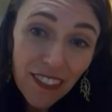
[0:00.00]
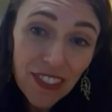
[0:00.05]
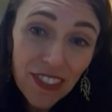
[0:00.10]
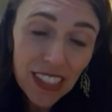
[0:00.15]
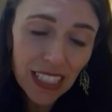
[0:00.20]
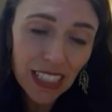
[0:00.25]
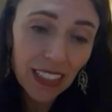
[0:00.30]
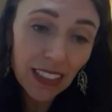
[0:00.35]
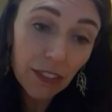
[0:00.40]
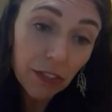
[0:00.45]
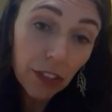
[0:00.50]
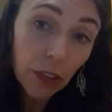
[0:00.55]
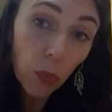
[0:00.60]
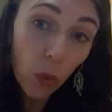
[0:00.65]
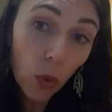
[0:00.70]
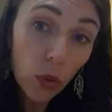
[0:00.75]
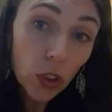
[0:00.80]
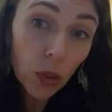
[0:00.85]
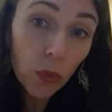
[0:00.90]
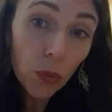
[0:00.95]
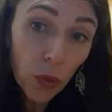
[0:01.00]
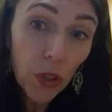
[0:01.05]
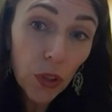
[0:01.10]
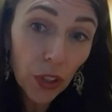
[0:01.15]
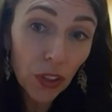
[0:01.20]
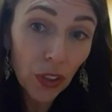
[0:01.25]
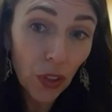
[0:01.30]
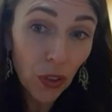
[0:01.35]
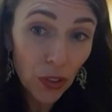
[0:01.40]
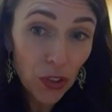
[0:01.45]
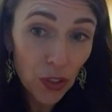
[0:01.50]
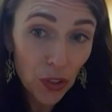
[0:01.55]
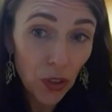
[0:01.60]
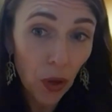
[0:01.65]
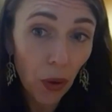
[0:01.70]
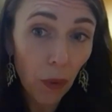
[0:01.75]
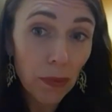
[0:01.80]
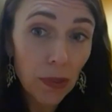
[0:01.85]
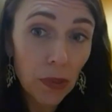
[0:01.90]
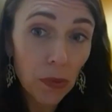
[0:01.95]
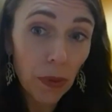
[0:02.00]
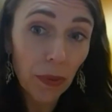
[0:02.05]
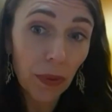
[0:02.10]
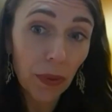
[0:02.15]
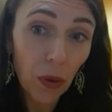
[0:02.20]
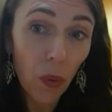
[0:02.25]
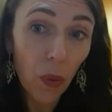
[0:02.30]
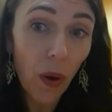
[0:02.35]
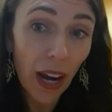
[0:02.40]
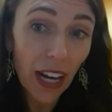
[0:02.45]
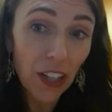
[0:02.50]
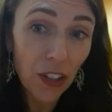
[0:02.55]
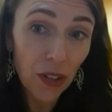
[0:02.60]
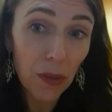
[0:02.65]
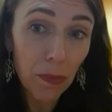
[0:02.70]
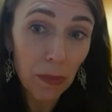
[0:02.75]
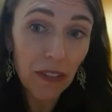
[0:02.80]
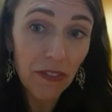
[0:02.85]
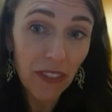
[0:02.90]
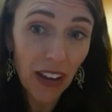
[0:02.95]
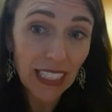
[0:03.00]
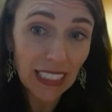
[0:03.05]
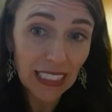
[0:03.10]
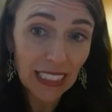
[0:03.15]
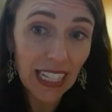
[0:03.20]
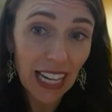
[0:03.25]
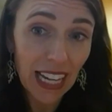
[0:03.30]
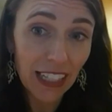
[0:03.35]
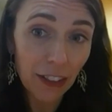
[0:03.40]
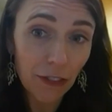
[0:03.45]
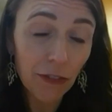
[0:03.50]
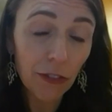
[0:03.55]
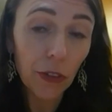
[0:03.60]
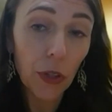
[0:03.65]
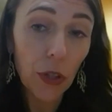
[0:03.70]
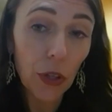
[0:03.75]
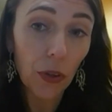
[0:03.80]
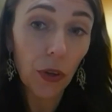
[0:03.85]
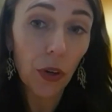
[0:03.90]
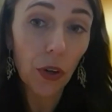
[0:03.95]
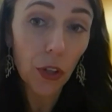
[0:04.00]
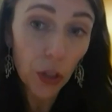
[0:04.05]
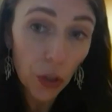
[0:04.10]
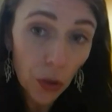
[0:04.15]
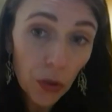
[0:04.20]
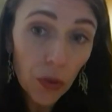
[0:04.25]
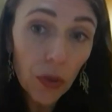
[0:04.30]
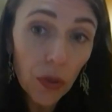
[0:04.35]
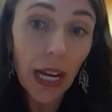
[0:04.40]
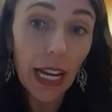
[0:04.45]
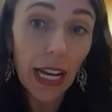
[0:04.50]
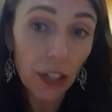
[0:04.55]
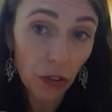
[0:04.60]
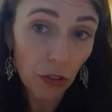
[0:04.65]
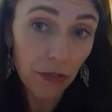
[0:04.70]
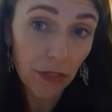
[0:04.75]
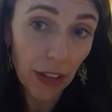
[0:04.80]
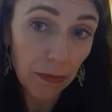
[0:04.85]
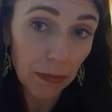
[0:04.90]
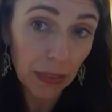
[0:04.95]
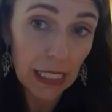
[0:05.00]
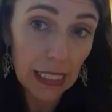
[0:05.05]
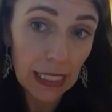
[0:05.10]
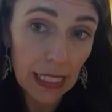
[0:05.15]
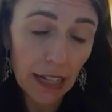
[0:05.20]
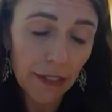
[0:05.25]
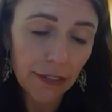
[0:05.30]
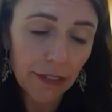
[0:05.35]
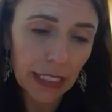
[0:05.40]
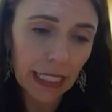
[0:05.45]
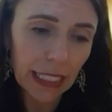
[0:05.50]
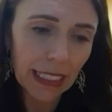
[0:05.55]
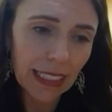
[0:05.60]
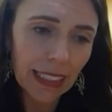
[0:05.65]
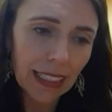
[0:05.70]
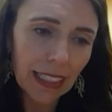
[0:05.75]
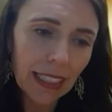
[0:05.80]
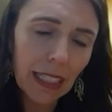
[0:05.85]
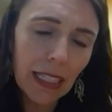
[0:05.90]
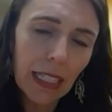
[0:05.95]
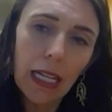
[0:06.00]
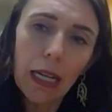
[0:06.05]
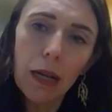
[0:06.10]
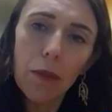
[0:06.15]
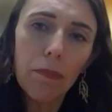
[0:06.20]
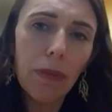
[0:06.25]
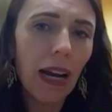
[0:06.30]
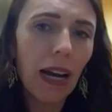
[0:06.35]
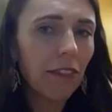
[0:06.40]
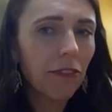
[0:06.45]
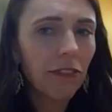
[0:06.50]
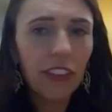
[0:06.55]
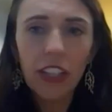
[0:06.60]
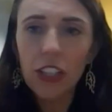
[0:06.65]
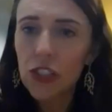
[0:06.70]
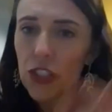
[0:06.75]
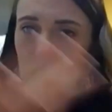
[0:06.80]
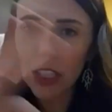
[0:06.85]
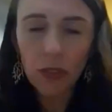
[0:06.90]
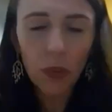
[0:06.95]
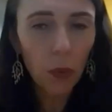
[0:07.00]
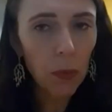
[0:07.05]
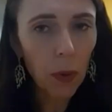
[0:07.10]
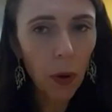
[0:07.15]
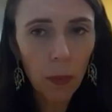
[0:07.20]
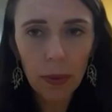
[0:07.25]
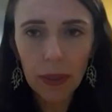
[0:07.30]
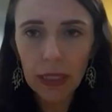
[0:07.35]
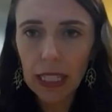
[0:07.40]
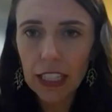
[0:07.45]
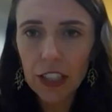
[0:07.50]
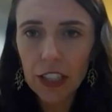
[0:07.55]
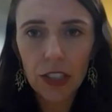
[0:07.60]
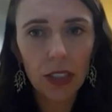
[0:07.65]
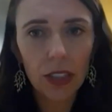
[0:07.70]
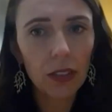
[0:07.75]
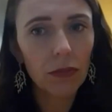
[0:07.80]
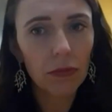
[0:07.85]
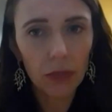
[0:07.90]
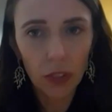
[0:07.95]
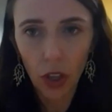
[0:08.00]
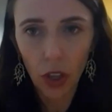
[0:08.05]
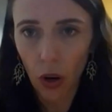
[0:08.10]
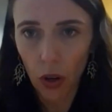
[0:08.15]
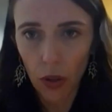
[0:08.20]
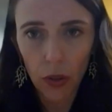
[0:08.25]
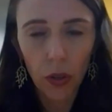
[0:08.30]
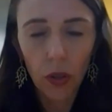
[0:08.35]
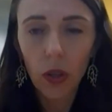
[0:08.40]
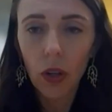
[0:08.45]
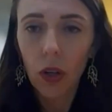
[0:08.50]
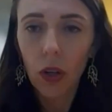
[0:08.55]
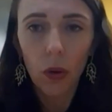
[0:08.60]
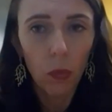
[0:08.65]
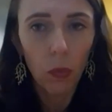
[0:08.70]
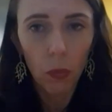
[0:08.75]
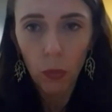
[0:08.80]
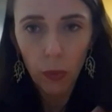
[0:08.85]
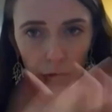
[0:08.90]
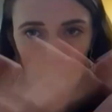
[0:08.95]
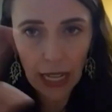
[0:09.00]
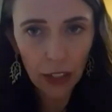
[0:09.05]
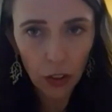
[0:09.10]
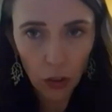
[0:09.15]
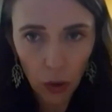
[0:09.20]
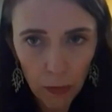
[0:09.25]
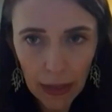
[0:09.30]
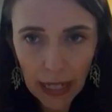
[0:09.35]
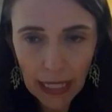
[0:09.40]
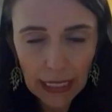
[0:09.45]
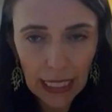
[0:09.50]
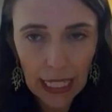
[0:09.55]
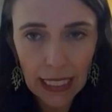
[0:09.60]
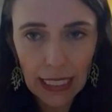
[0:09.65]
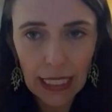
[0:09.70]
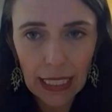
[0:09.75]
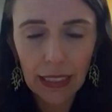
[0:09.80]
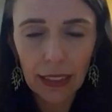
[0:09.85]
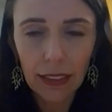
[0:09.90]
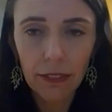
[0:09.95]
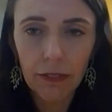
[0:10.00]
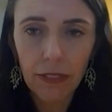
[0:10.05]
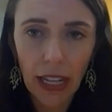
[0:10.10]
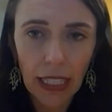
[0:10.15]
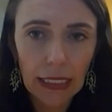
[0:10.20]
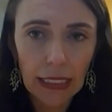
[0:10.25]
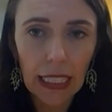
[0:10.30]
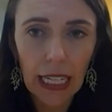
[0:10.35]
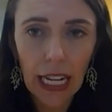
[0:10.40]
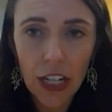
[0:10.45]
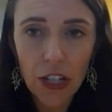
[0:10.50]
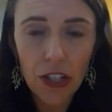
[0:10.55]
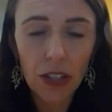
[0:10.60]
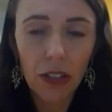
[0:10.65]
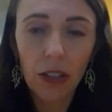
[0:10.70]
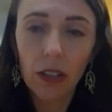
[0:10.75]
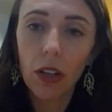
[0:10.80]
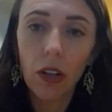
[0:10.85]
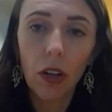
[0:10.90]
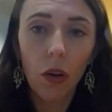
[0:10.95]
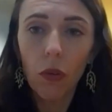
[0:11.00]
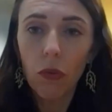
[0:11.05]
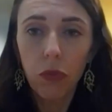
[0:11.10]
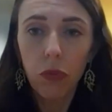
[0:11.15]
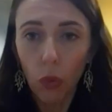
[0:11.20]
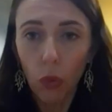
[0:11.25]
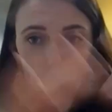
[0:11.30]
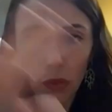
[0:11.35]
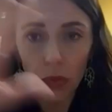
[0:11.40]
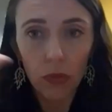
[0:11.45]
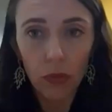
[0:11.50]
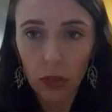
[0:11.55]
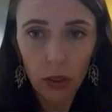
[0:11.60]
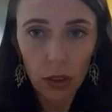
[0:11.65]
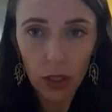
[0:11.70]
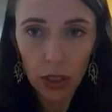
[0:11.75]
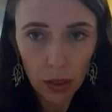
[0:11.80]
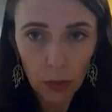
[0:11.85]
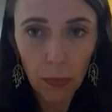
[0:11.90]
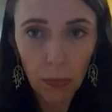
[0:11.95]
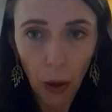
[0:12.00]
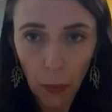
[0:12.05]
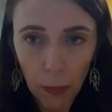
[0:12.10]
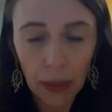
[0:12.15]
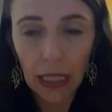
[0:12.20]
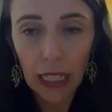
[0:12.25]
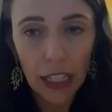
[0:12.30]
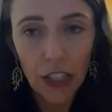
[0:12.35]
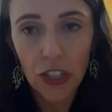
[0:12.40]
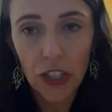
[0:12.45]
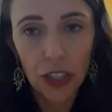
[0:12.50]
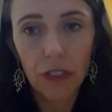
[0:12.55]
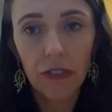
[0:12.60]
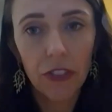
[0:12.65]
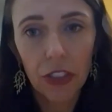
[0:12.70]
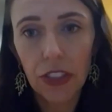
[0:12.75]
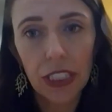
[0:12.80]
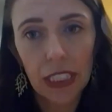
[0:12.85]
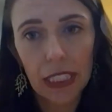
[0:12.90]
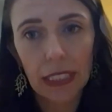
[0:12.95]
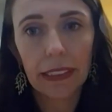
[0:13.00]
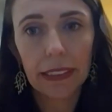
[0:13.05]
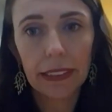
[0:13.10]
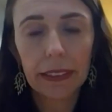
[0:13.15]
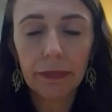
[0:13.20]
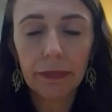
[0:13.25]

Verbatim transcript: said if you want to work in those jobs, we require you to be vaccinated for your you and your family's safety. But for the general population, no, we are not mandating vaccination for the population of New Zealand.